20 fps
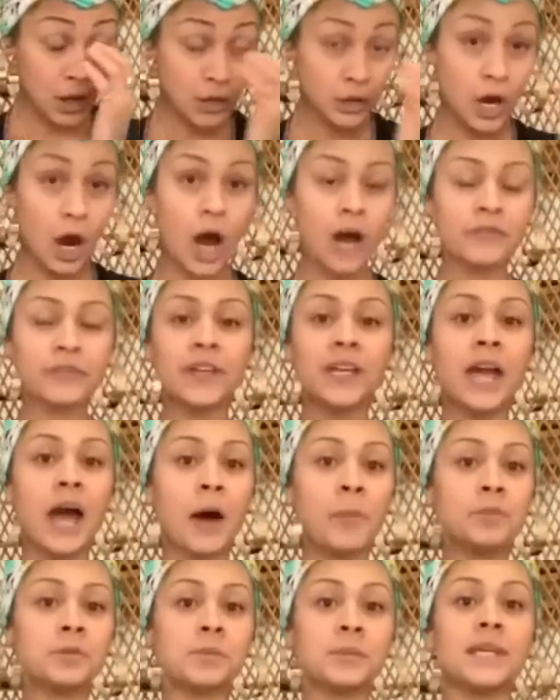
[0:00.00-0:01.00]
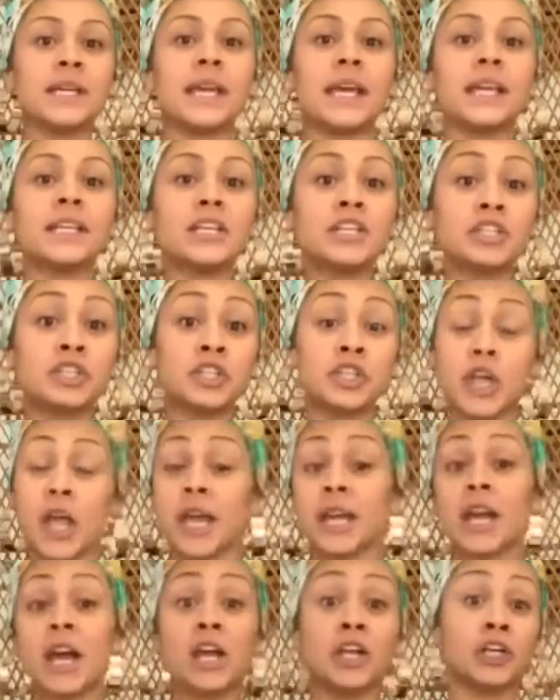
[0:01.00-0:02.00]
Coffee helps me get
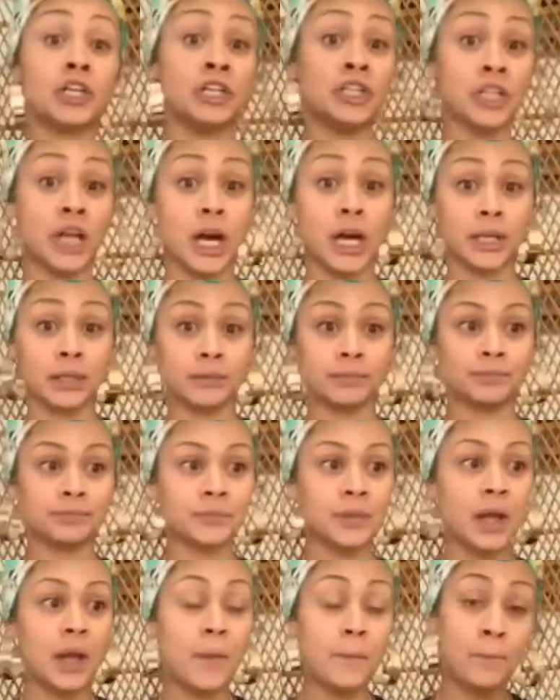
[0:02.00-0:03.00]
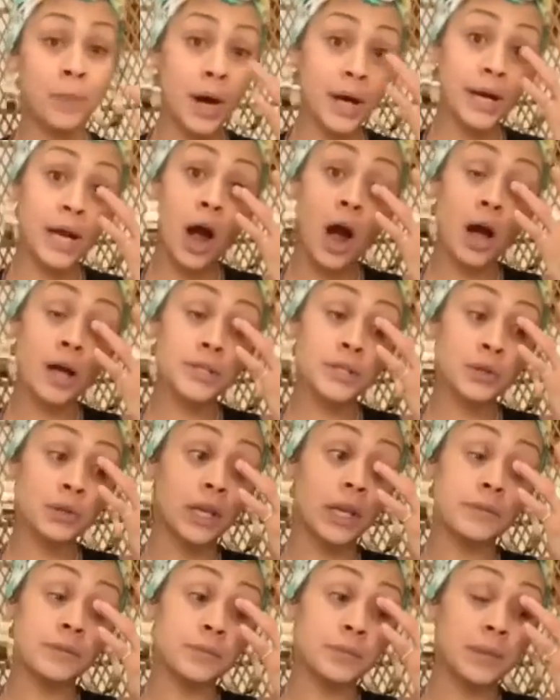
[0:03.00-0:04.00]
shit done, but it also
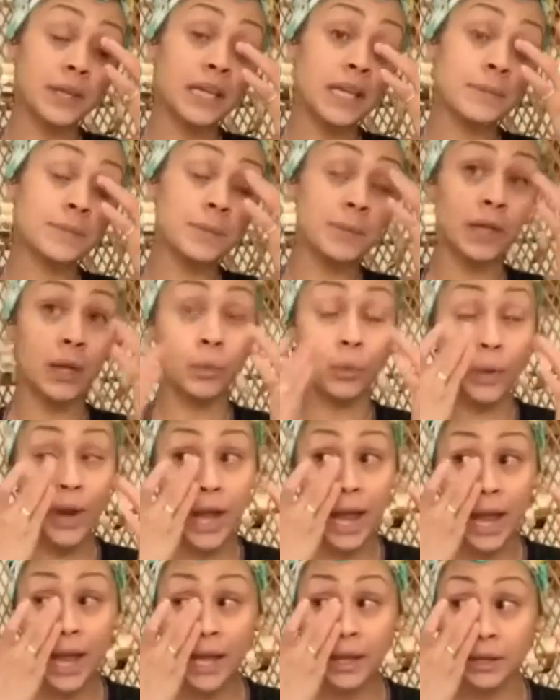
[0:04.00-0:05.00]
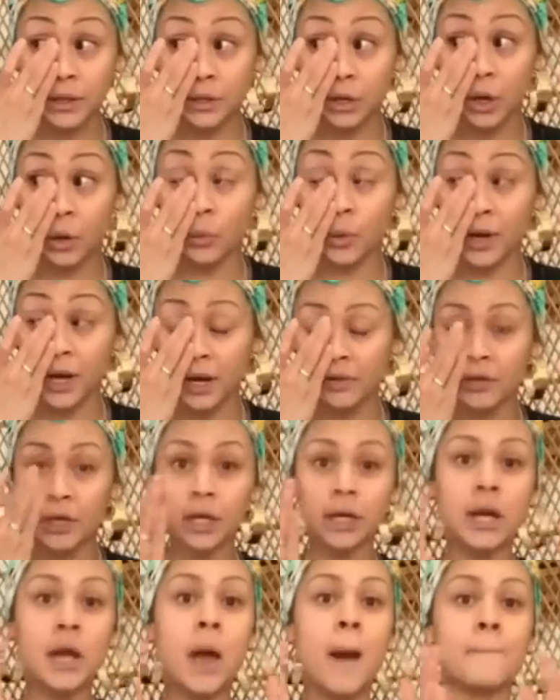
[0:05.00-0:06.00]
keeps me awake,
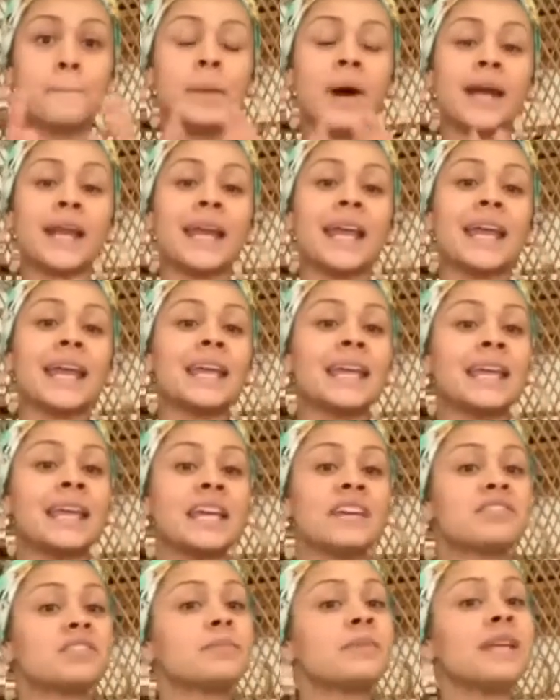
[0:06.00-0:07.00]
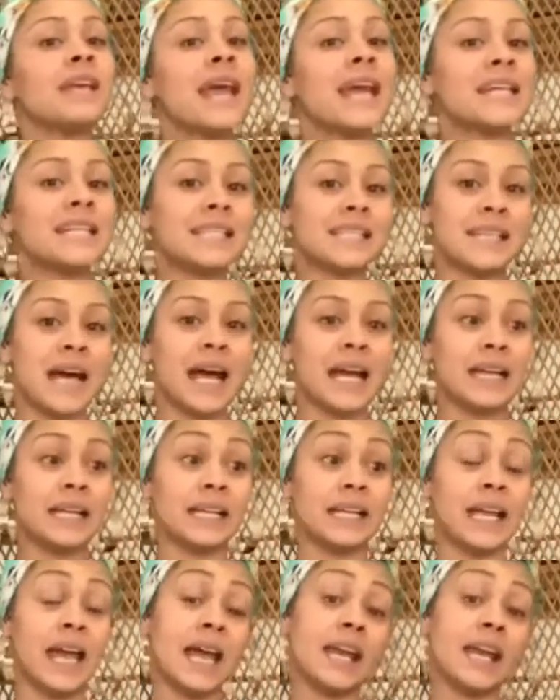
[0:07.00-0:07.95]
whatever, but it gives me anxiety.